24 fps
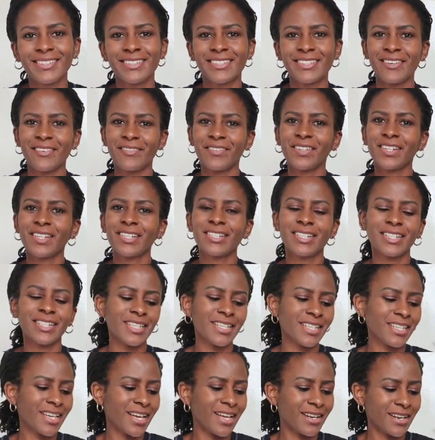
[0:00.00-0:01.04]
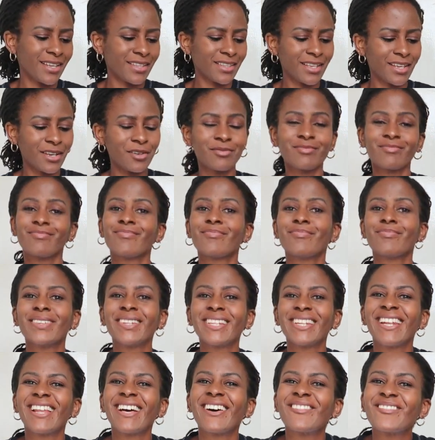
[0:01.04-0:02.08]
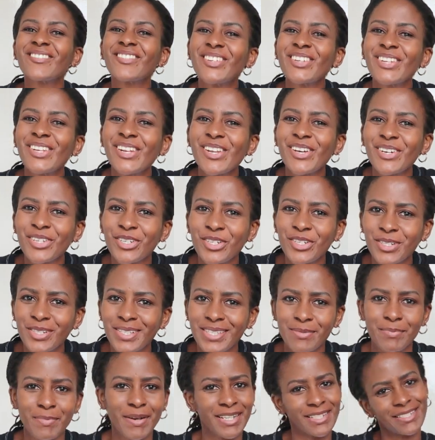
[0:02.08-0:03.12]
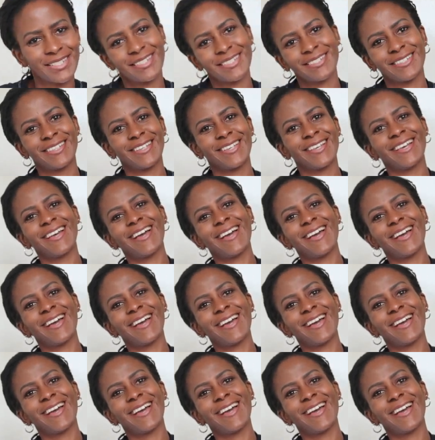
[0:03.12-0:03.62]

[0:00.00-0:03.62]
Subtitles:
definitely another Love Notions pattern.